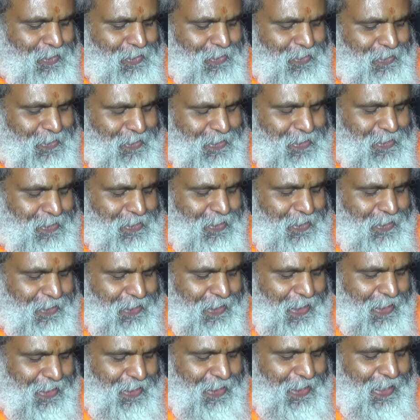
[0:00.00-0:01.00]
this
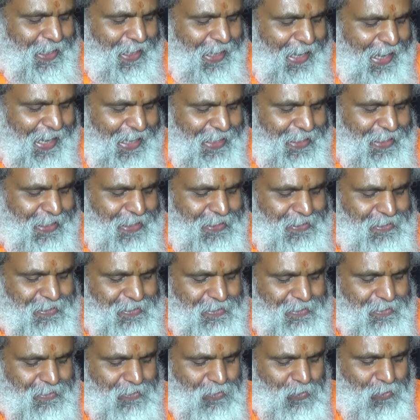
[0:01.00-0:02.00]
really
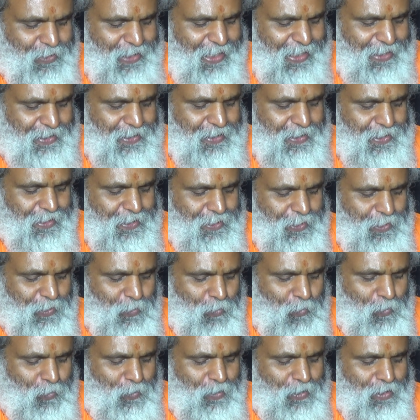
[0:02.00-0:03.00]
handles, so that
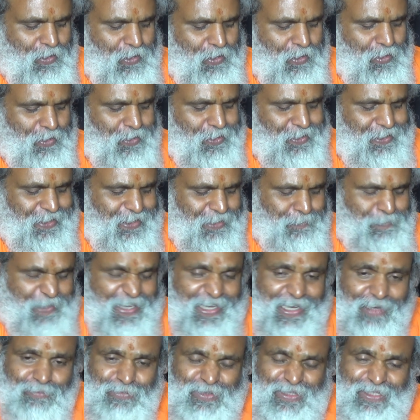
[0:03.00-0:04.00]
it
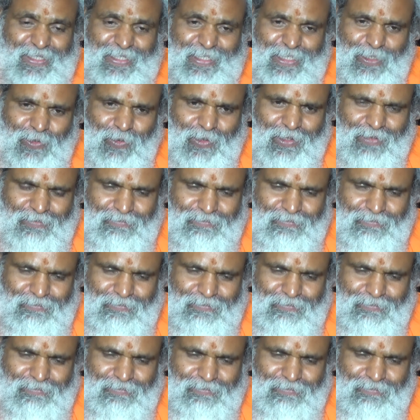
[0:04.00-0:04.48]
becomes your